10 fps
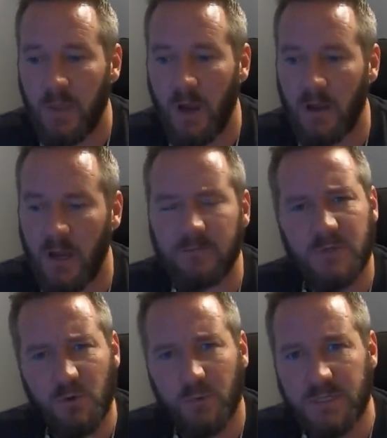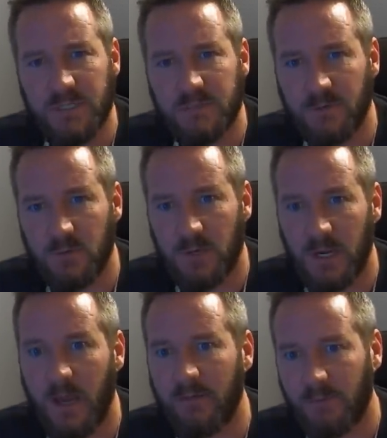I have two reasons for doing
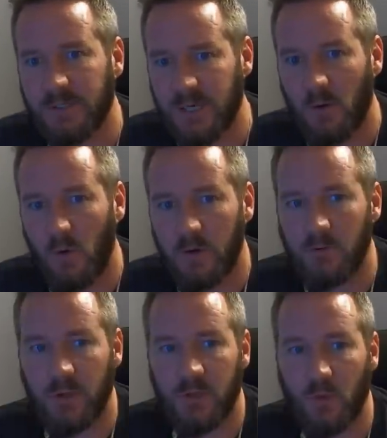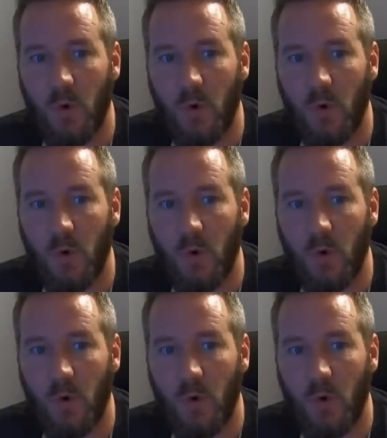it every single oil change.